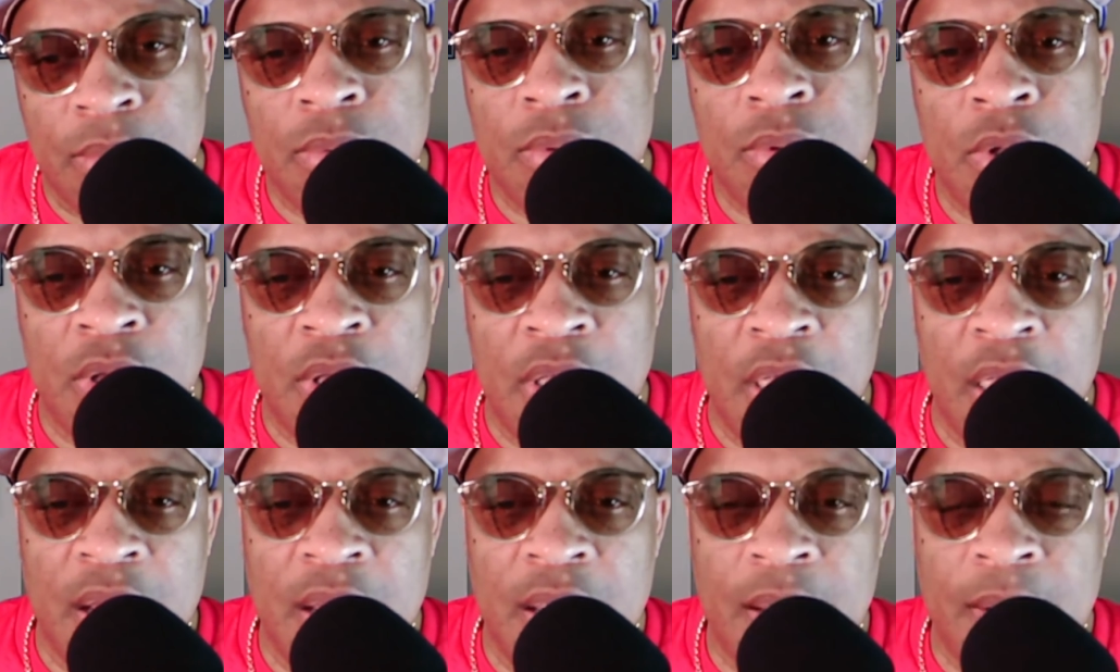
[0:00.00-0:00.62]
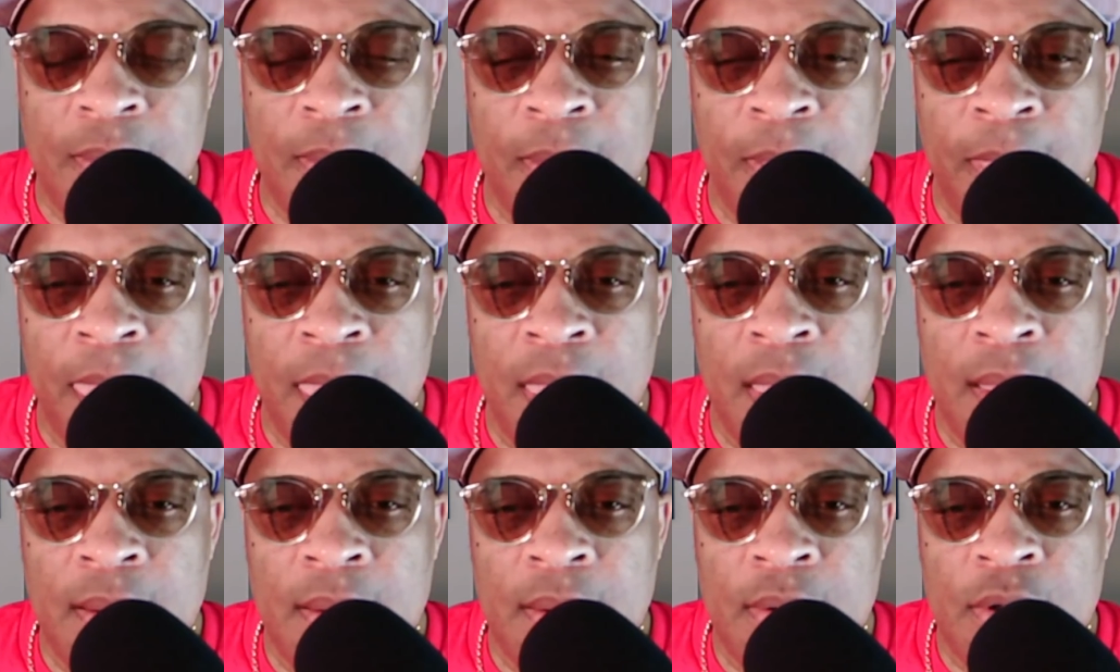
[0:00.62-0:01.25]
You get it?
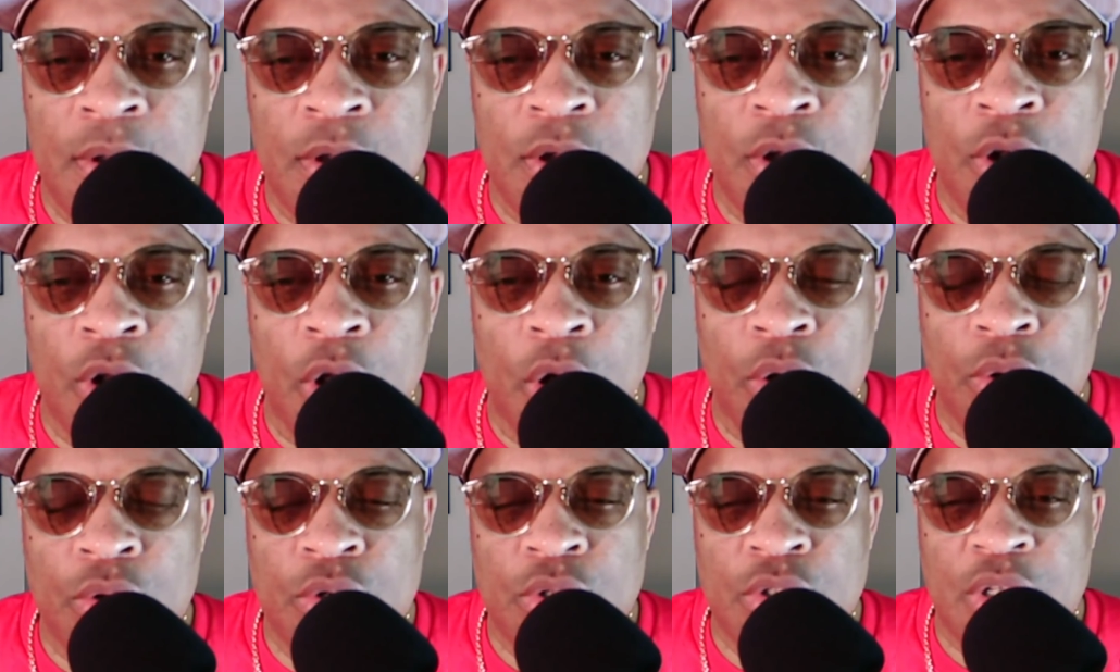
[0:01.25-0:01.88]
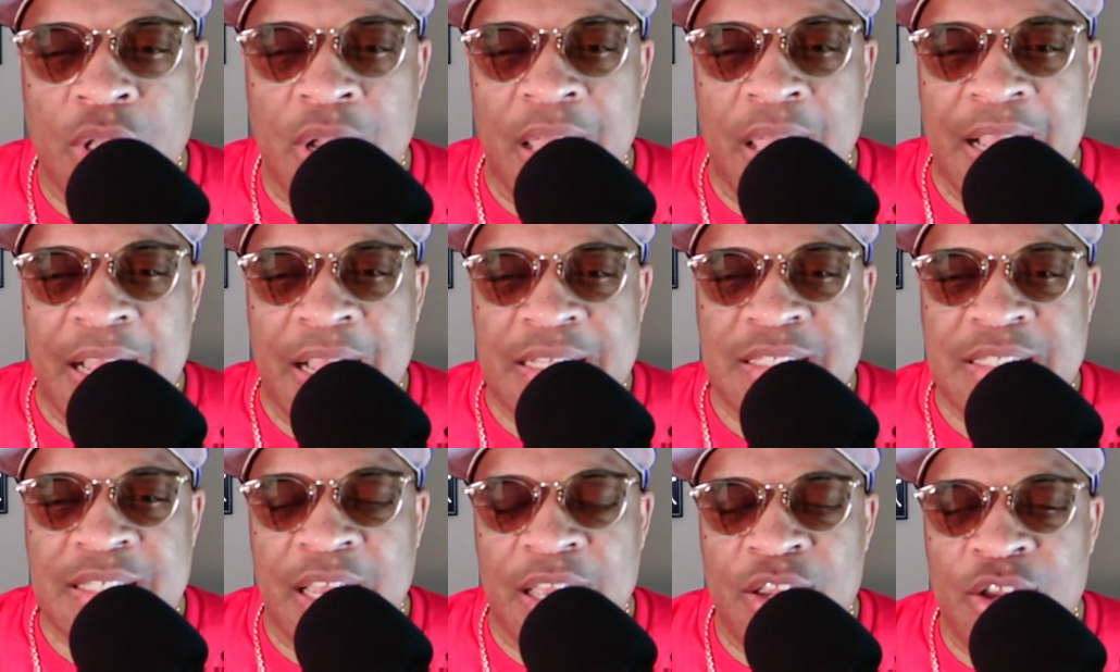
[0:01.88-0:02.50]
You know, so like I
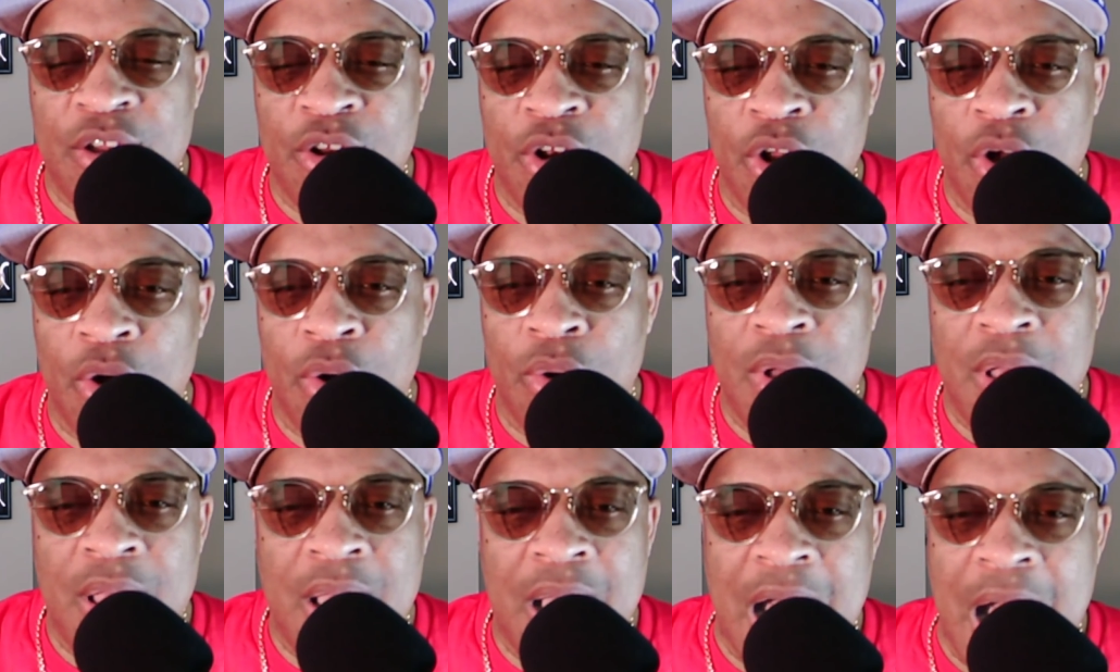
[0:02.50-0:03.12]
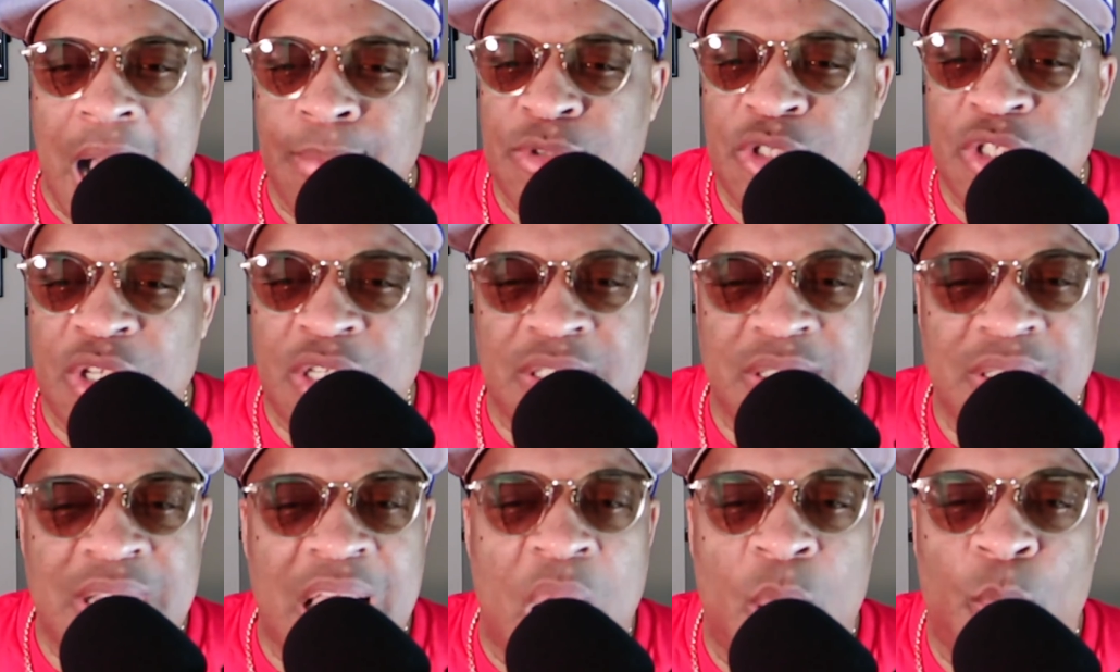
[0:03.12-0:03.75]
said, you know, I'm
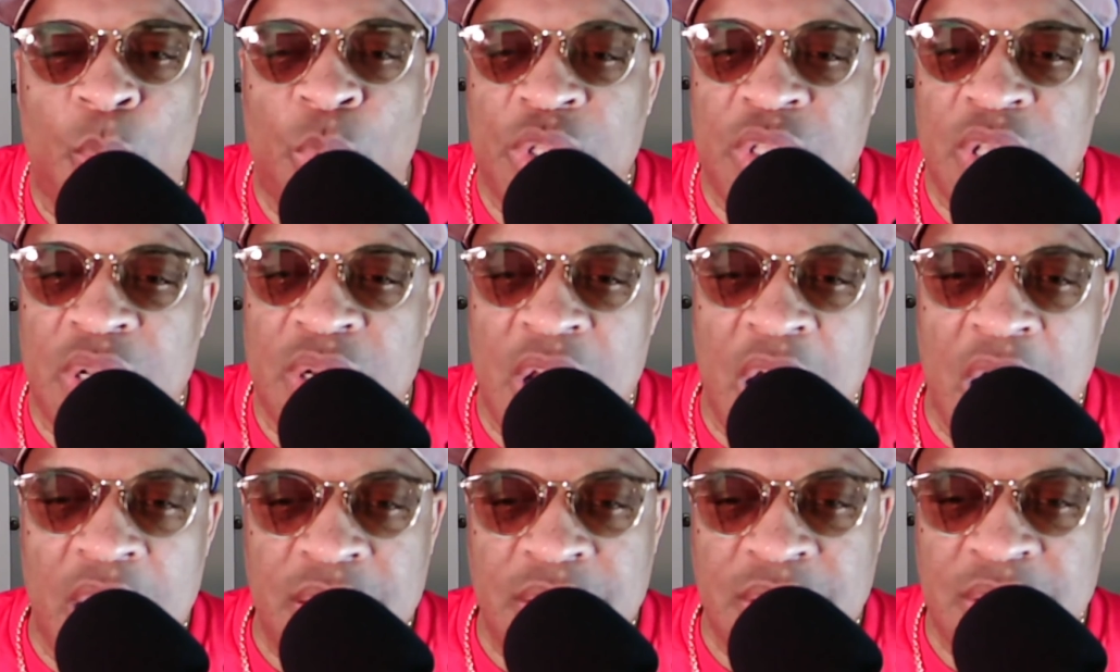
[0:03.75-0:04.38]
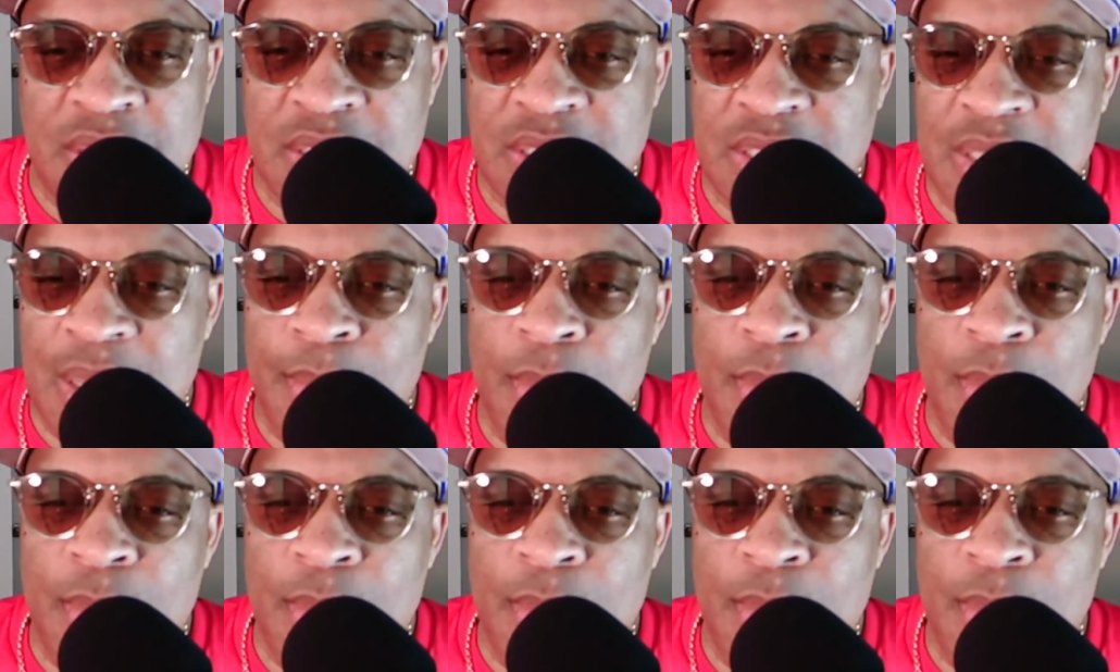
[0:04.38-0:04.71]
just not with the nonsense.